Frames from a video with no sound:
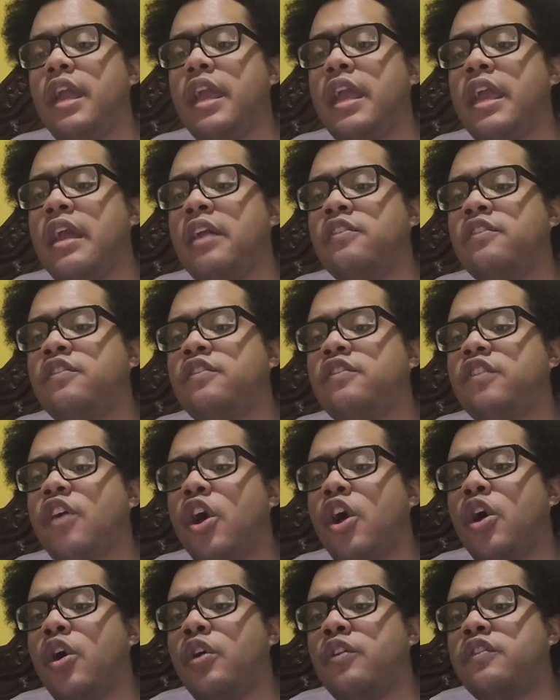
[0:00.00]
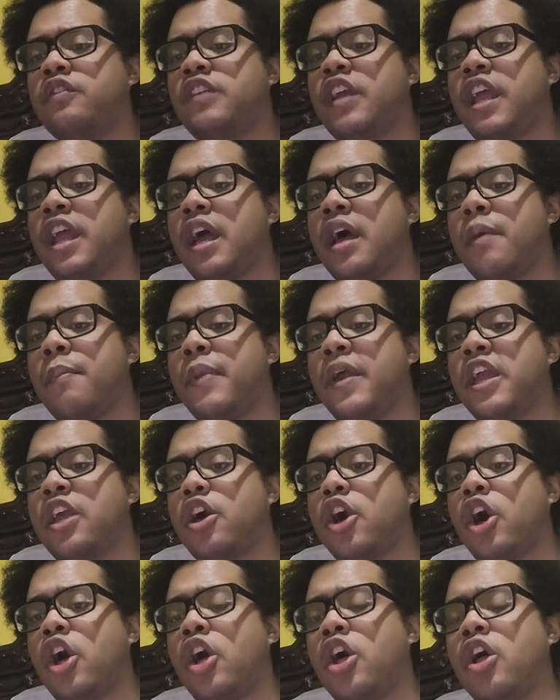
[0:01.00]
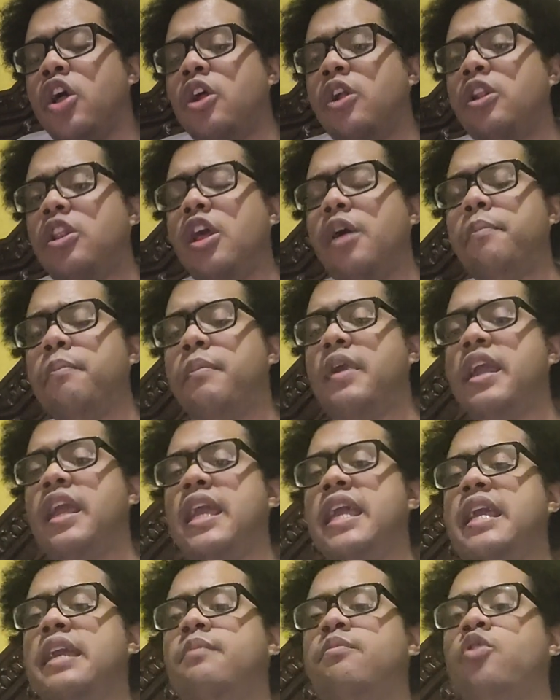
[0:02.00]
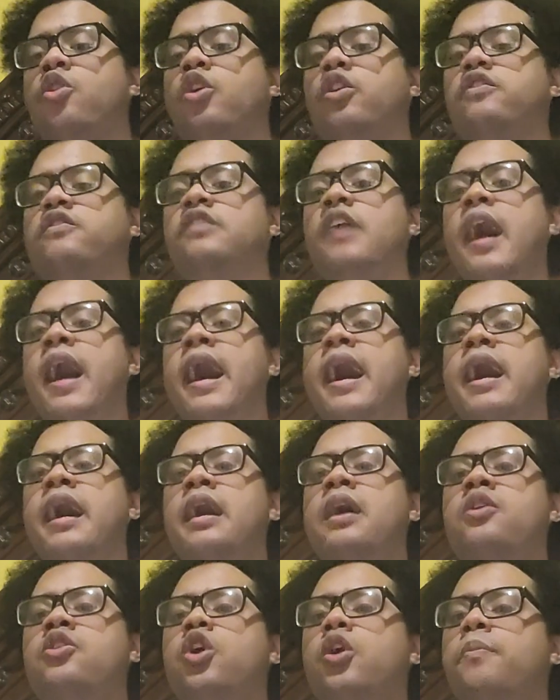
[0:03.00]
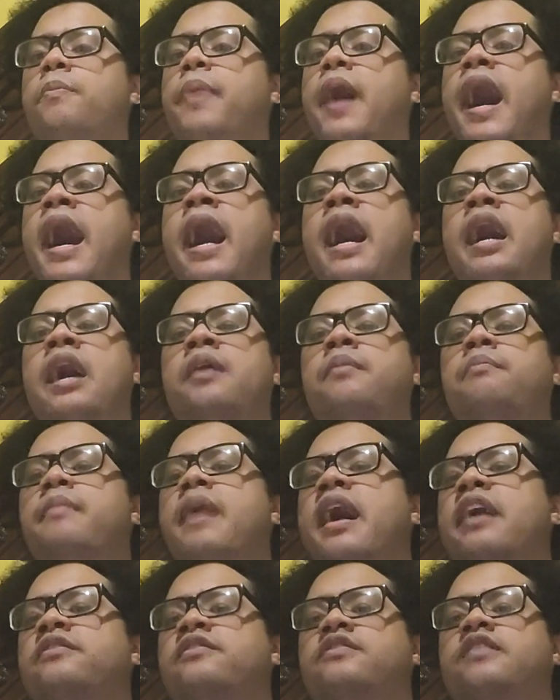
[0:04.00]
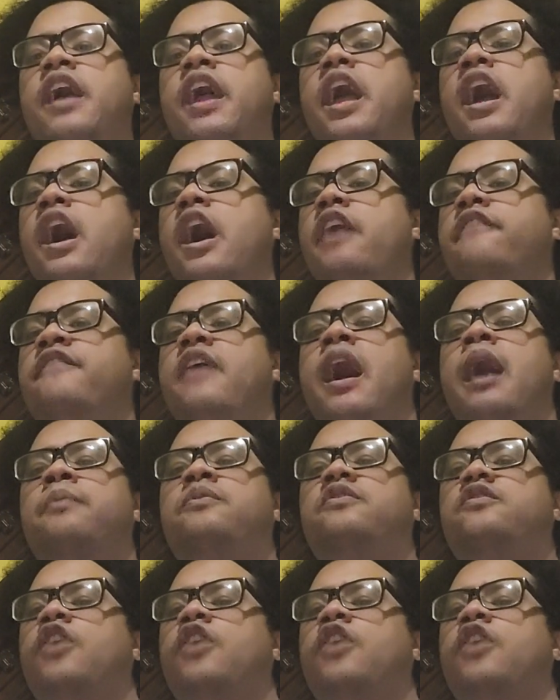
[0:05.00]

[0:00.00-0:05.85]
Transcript: It's so of mean. Go down, go by myself. I'm